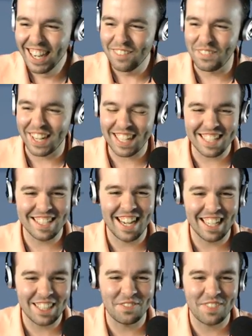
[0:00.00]
Pink is
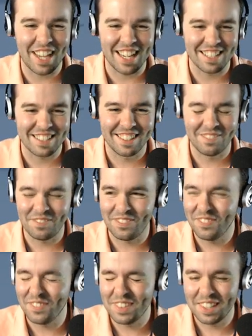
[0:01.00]
not the best.
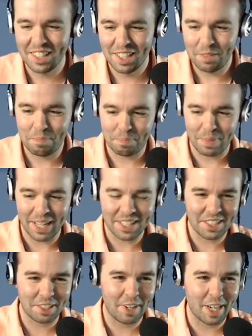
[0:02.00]
Pink is
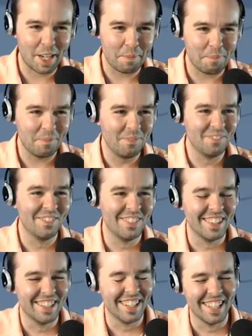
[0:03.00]
a greedy.
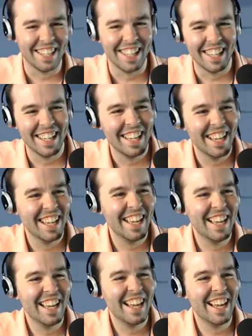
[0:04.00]

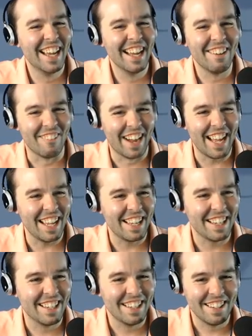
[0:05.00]
What?
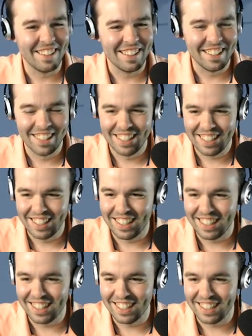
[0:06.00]
What?
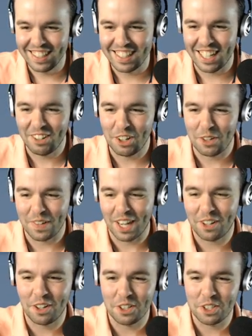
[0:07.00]
Yeah, you heard me. I
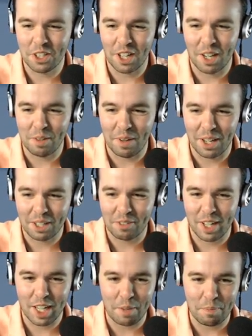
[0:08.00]
called you a
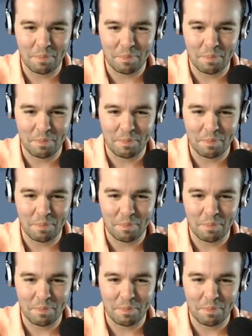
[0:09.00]
greedy.